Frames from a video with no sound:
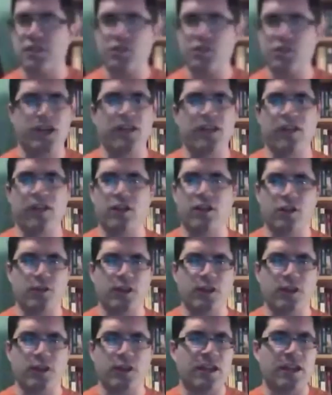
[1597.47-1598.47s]
China,
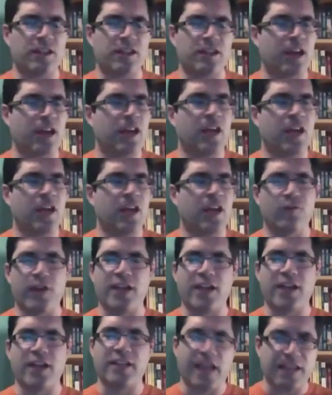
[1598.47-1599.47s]
including India. In
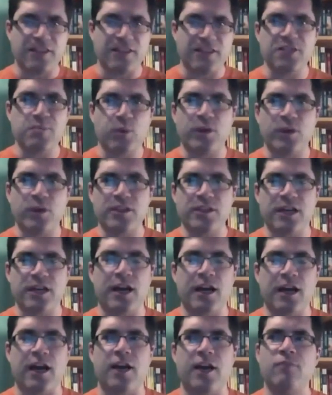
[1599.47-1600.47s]
fact, at this point in
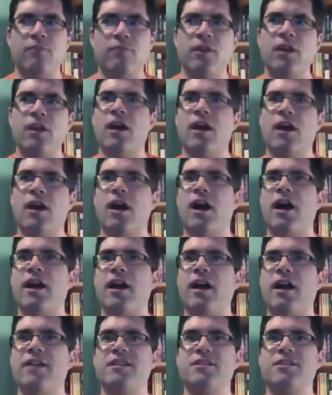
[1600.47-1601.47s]
time,
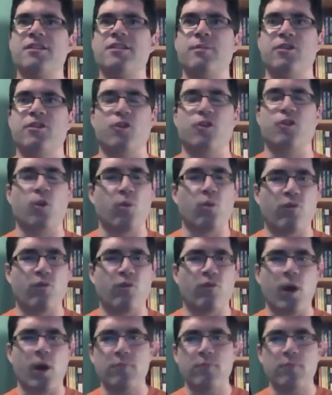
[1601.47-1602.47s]
it's estimated there are
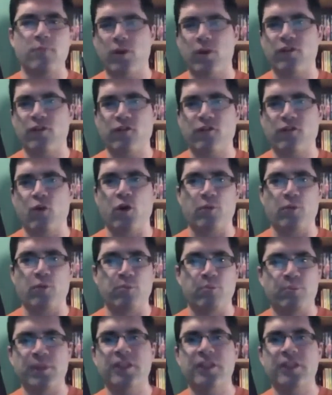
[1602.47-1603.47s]
1.4
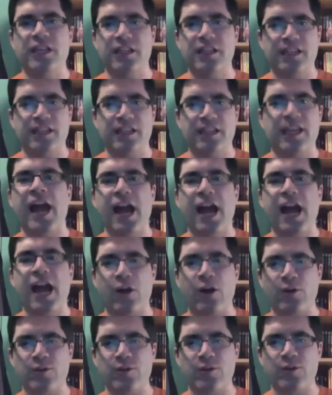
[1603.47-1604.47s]
billion
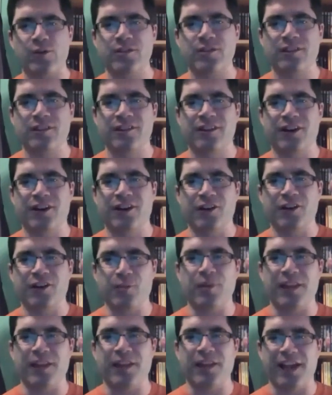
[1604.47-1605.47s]
cows on the
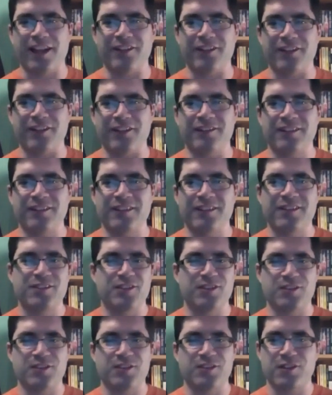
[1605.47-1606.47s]
planet, which
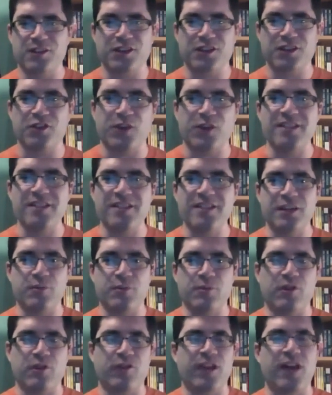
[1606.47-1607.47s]
is a crazy number
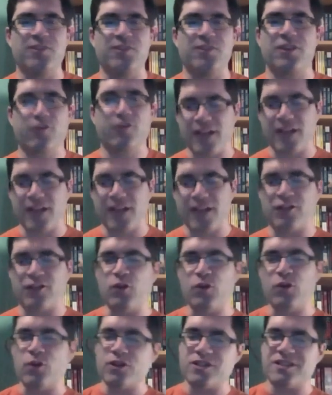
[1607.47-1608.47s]
of cows. In fact, if you
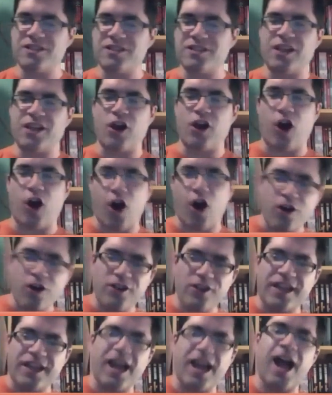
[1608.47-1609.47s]
were to take all the
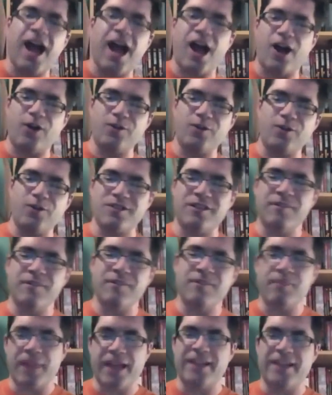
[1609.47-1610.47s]
cows
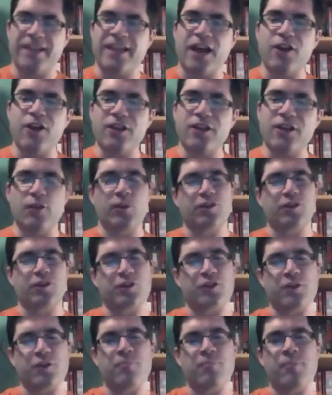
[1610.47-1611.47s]
and calculate what their
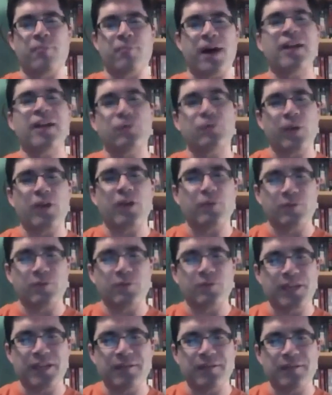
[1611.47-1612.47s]
combined weight would
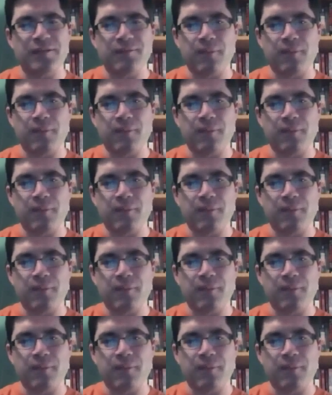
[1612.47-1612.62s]
be,